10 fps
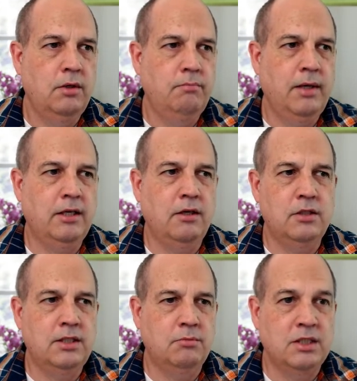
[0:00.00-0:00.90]
make
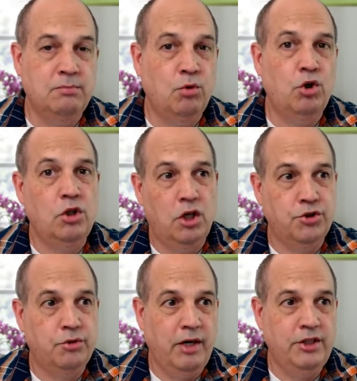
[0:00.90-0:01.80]
some small
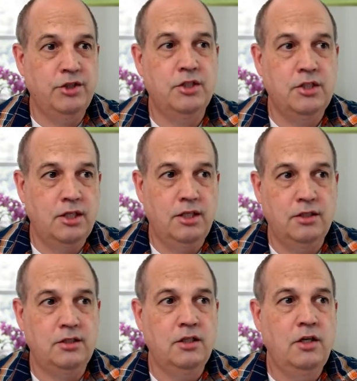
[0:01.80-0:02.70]
alterations to
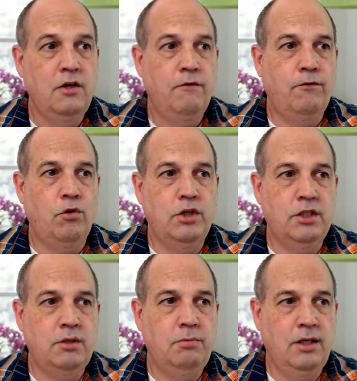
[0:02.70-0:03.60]
this for it
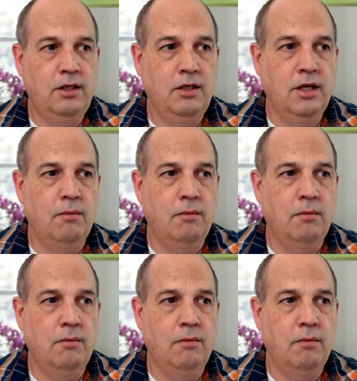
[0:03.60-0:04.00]
to be